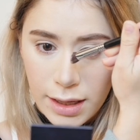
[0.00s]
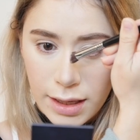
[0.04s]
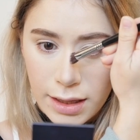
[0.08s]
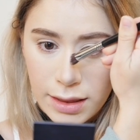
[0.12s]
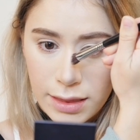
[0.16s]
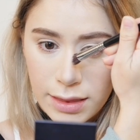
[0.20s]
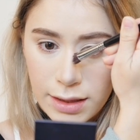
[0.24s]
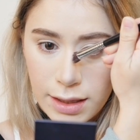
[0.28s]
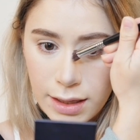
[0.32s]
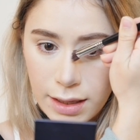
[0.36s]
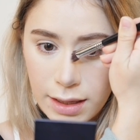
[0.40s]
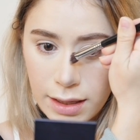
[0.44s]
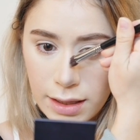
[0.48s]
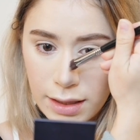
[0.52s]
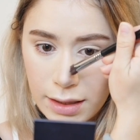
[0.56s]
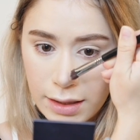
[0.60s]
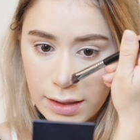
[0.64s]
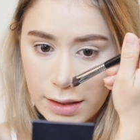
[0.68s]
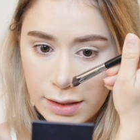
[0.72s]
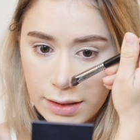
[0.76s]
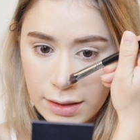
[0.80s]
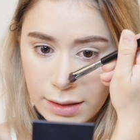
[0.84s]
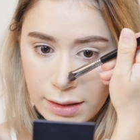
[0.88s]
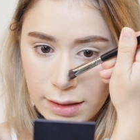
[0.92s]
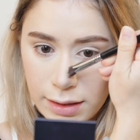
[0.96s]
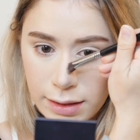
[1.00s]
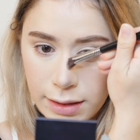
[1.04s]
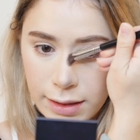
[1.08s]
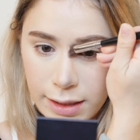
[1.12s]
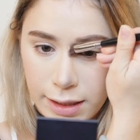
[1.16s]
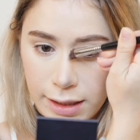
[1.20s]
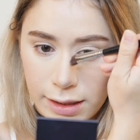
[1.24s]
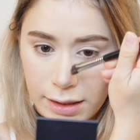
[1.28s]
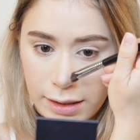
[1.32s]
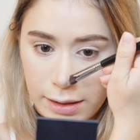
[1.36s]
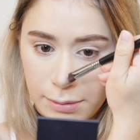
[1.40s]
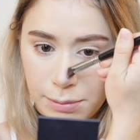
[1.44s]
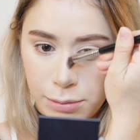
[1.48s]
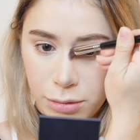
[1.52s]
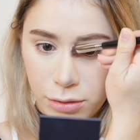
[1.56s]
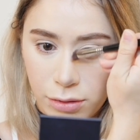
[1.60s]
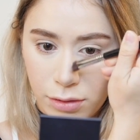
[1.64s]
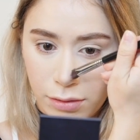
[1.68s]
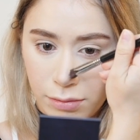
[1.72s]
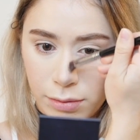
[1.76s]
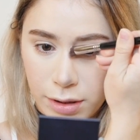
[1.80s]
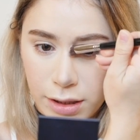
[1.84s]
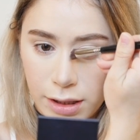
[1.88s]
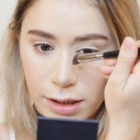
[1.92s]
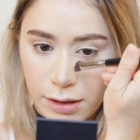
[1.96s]
And then lightly
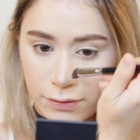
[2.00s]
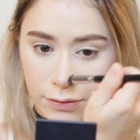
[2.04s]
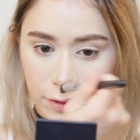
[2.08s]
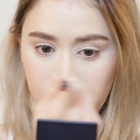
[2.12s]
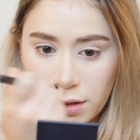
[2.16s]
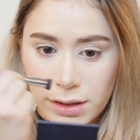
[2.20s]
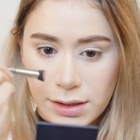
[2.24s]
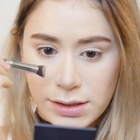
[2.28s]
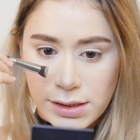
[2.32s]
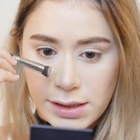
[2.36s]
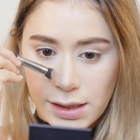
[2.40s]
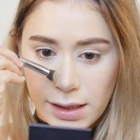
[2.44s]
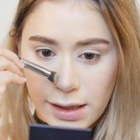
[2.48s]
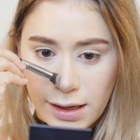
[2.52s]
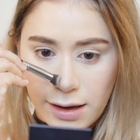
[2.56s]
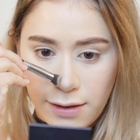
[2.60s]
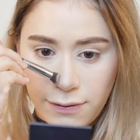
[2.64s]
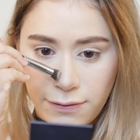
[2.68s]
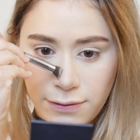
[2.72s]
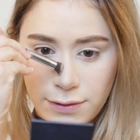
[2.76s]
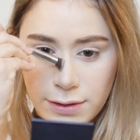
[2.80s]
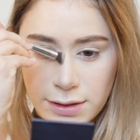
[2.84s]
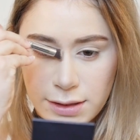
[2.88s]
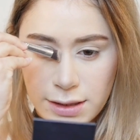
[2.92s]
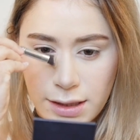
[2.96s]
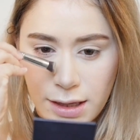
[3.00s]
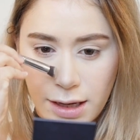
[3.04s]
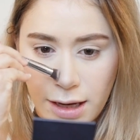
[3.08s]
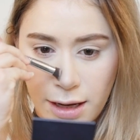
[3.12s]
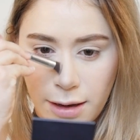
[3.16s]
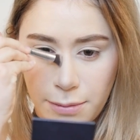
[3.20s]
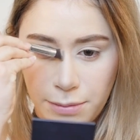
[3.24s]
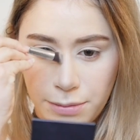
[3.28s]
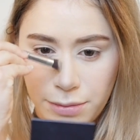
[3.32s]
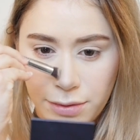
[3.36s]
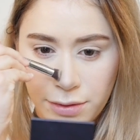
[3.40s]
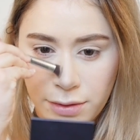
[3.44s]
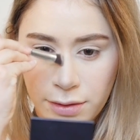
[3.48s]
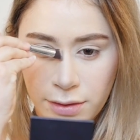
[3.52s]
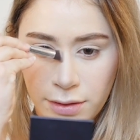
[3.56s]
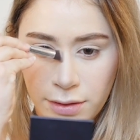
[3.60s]
pull whatever is left up.